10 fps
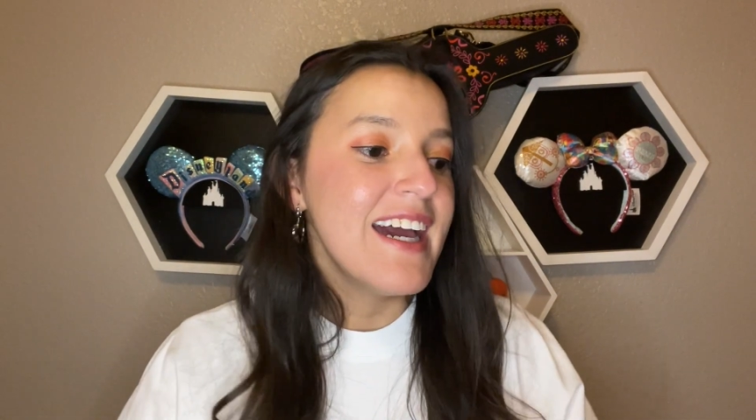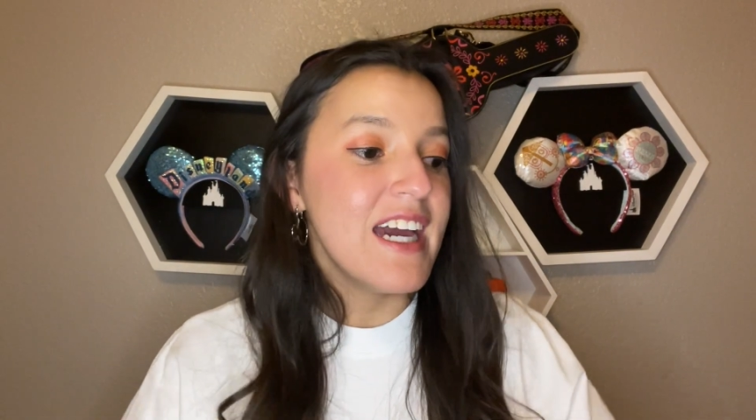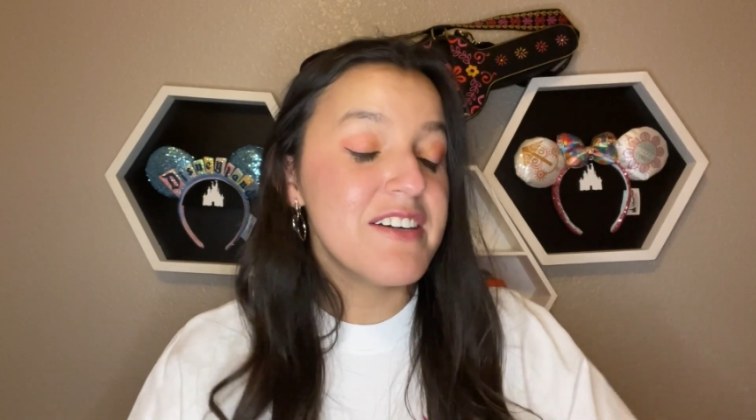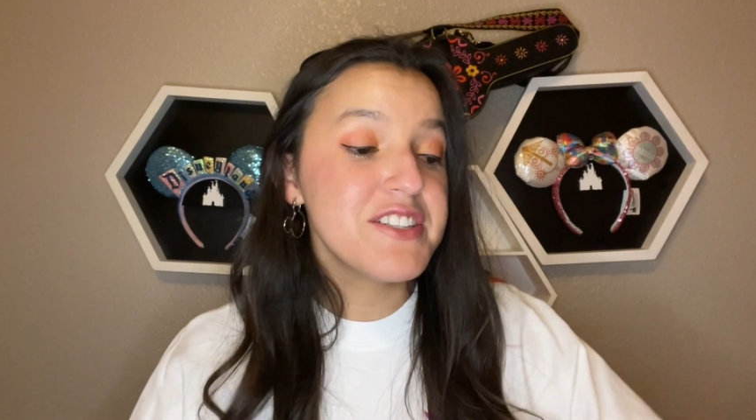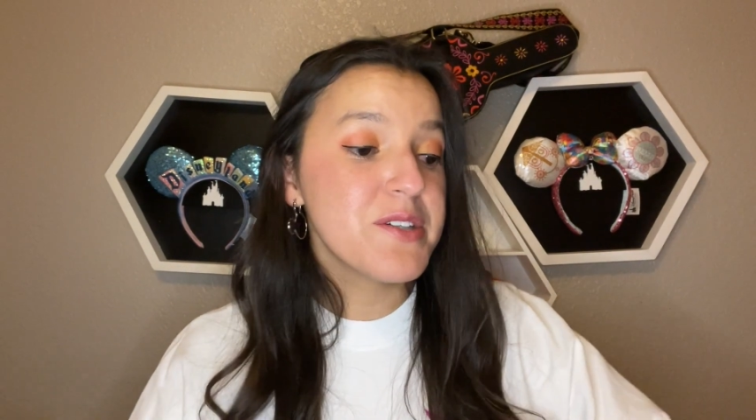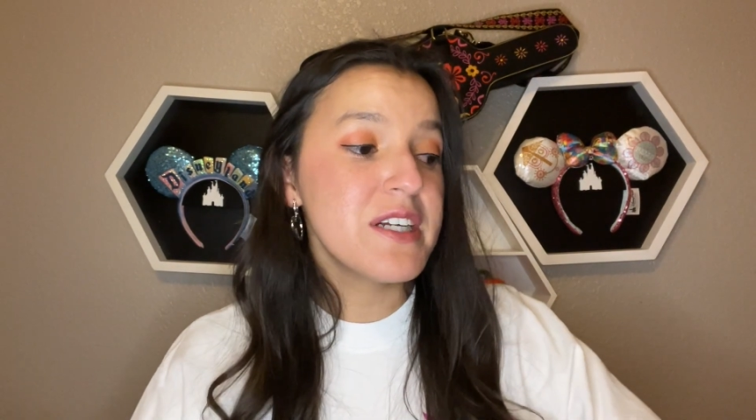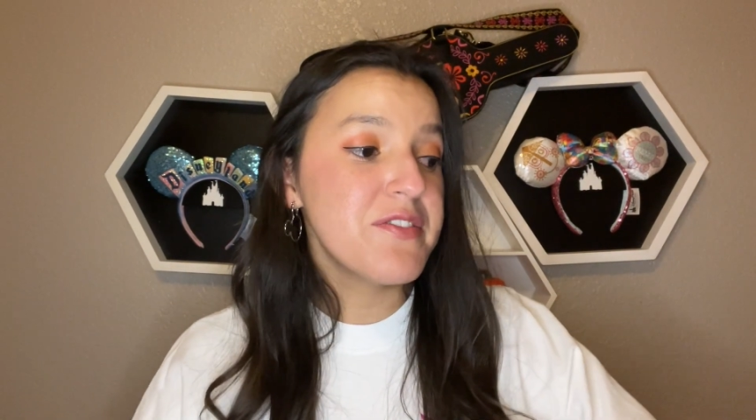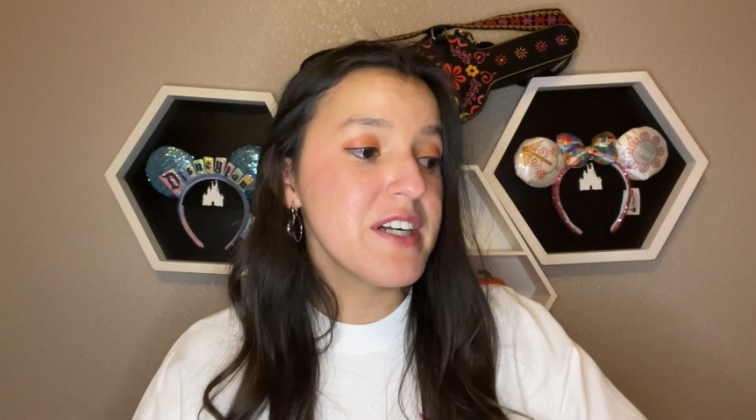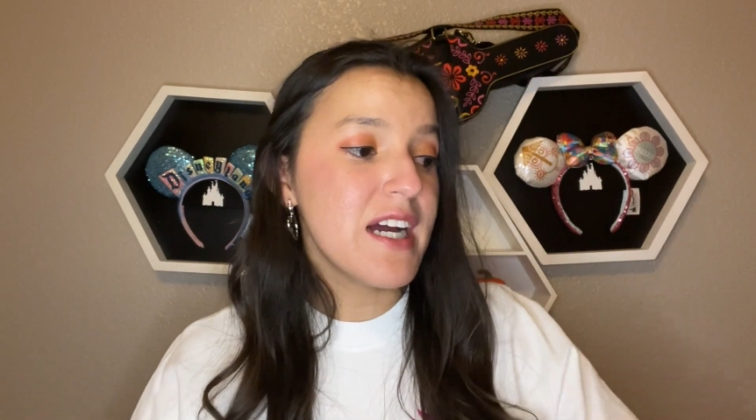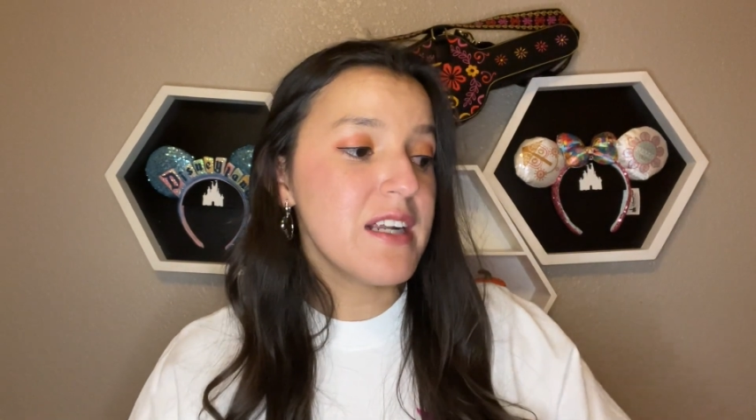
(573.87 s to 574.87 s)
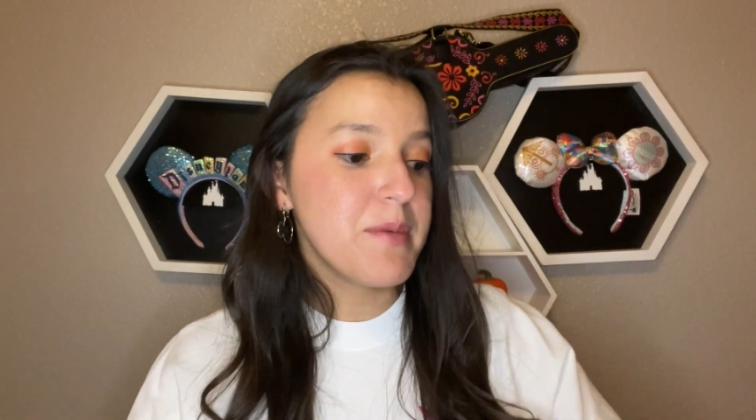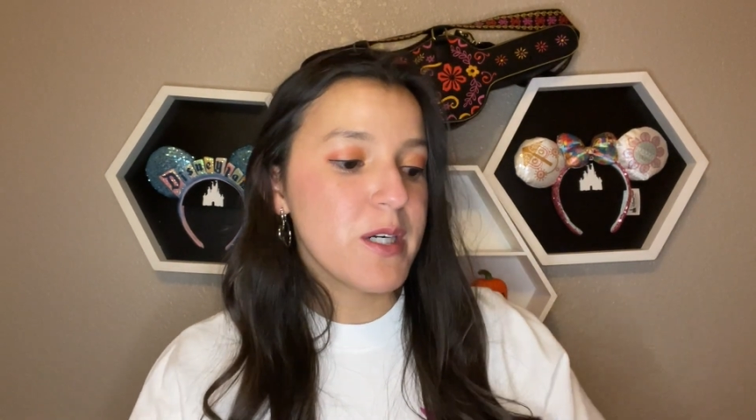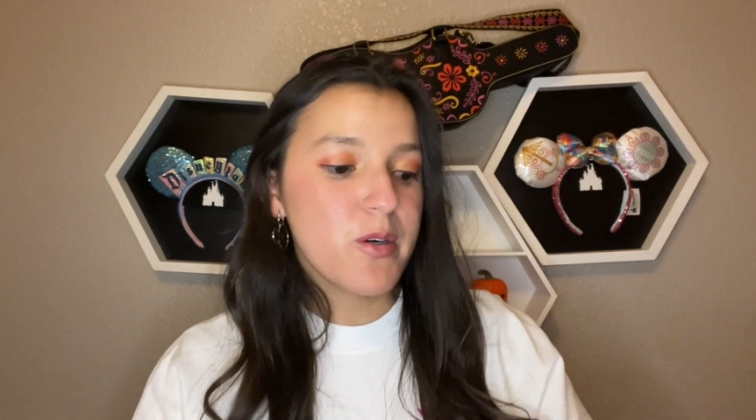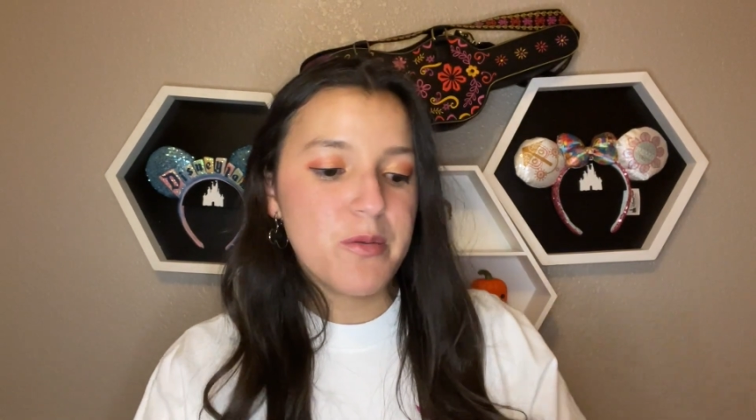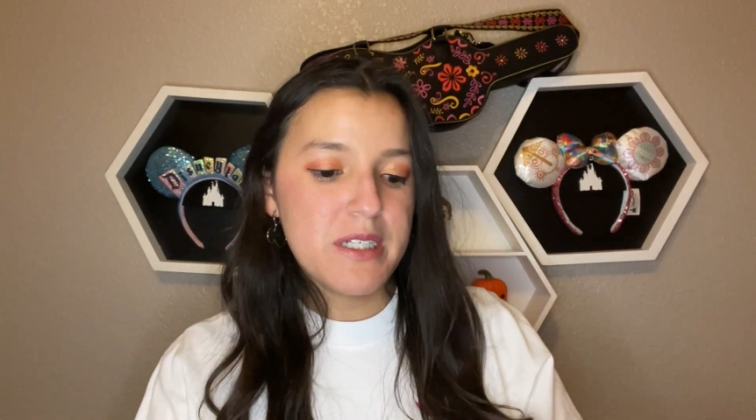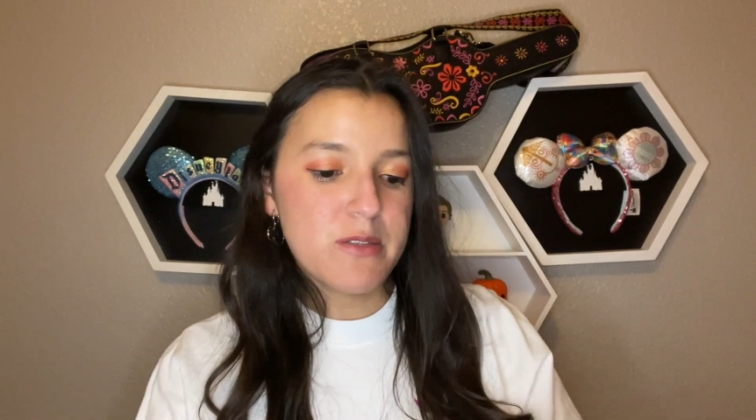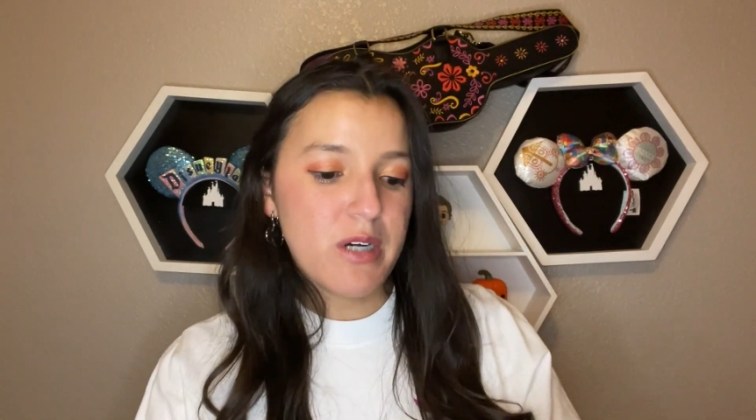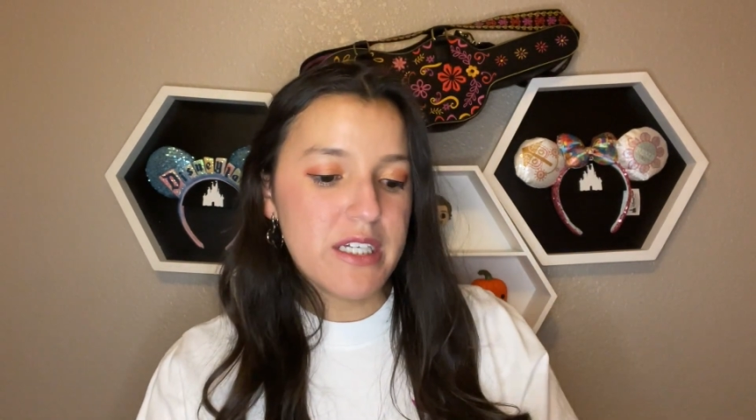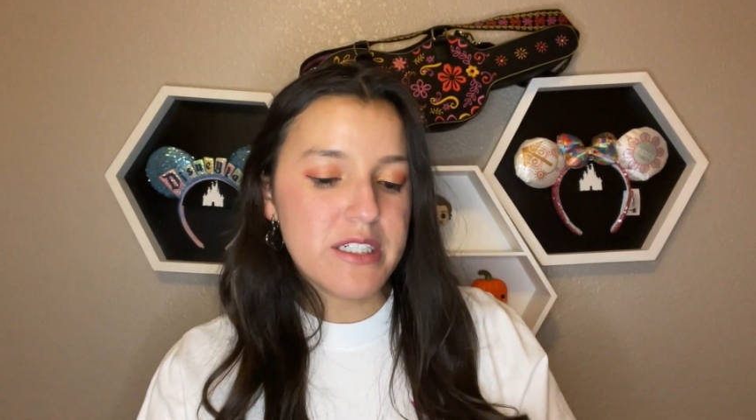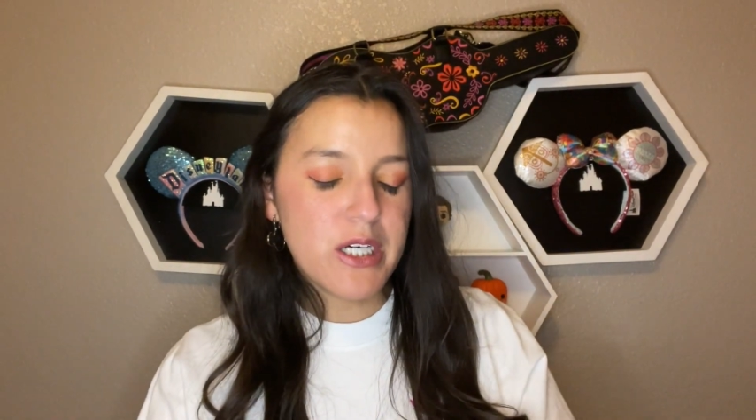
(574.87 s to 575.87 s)
Arizona forgot about COVID a
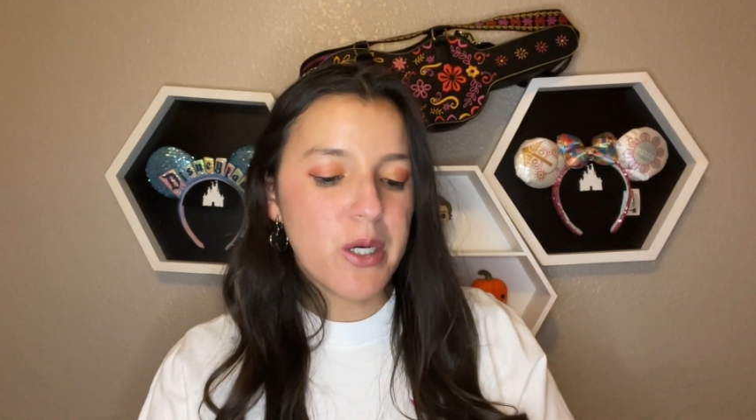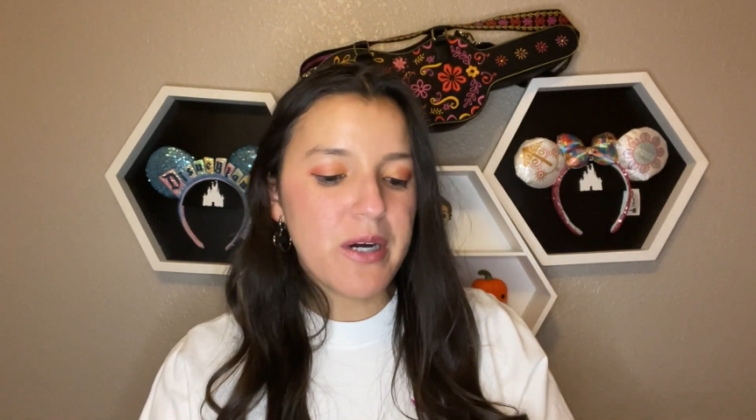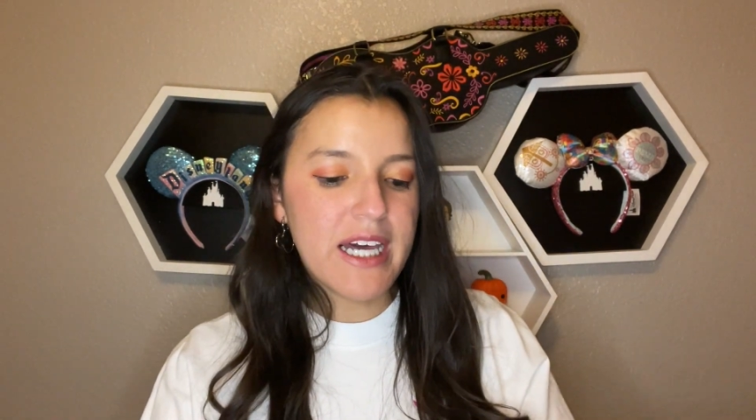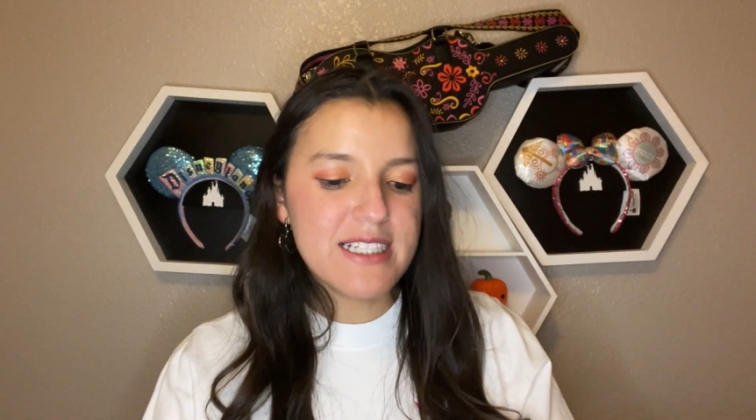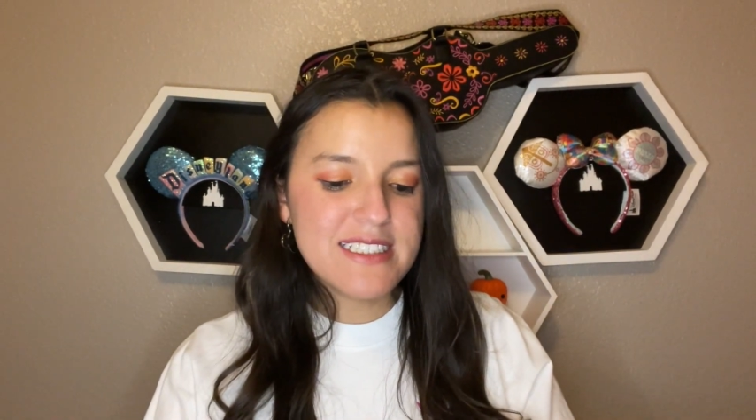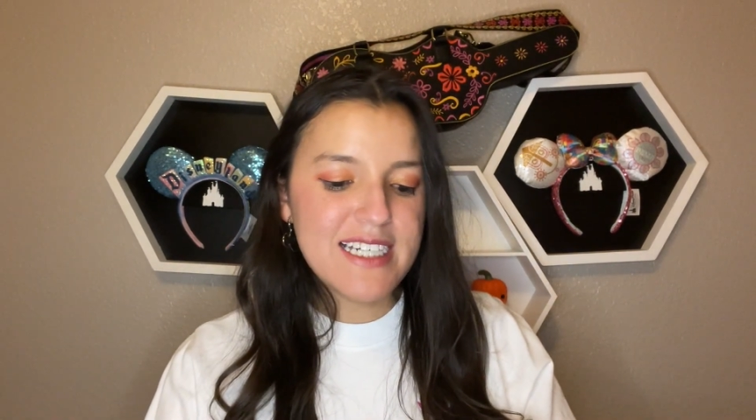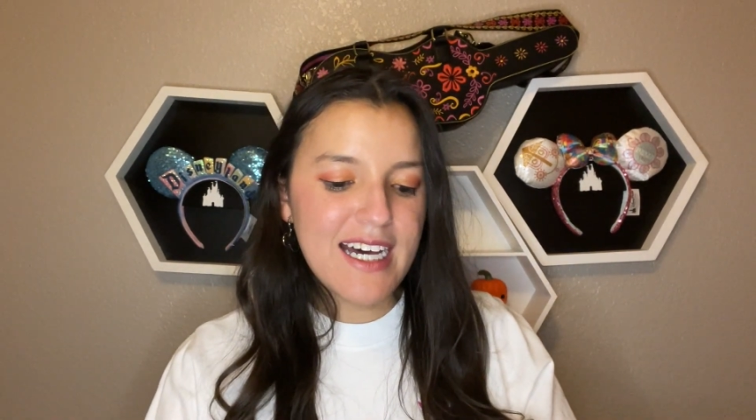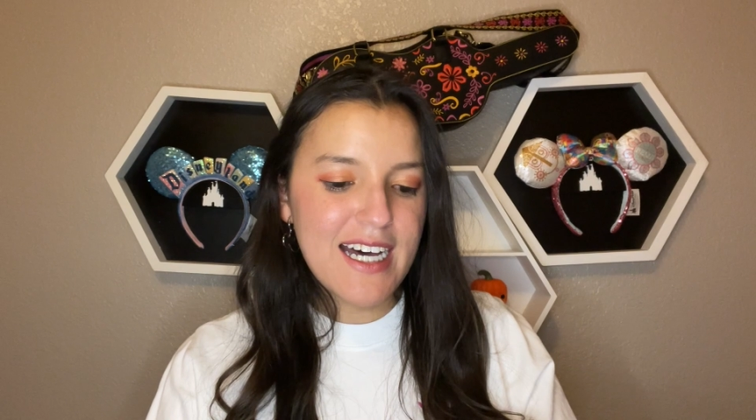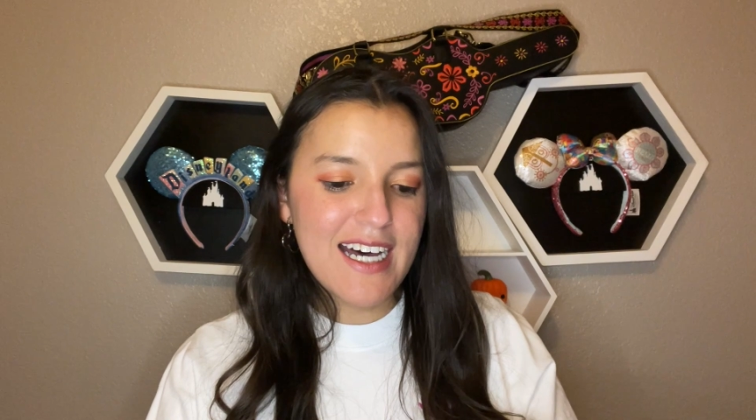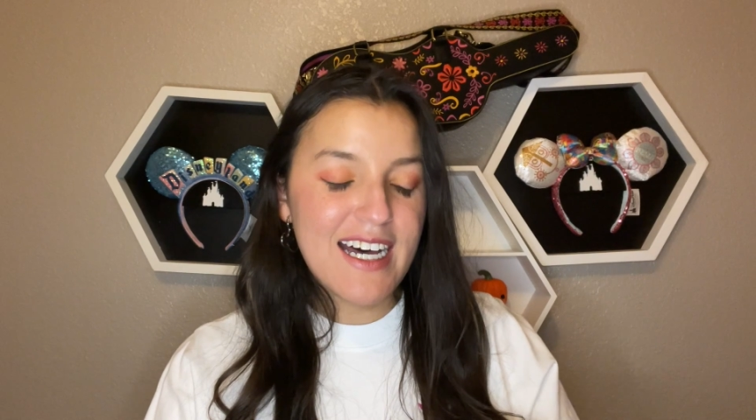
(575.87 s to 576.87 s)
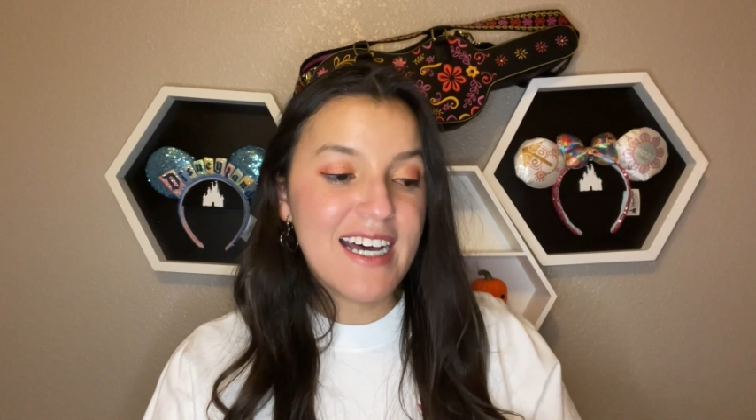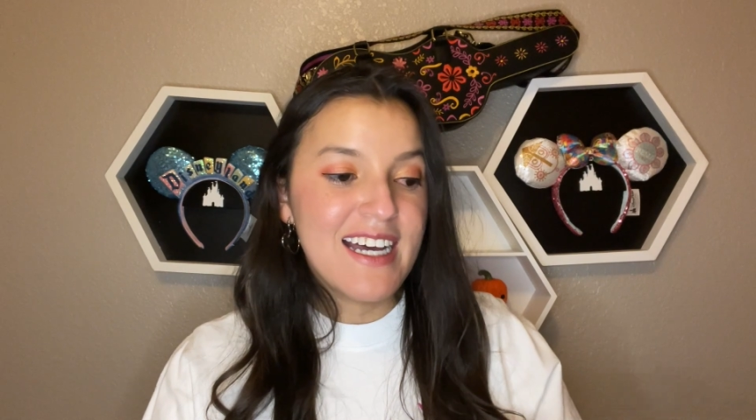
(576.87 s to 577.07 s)
while ago, and uh,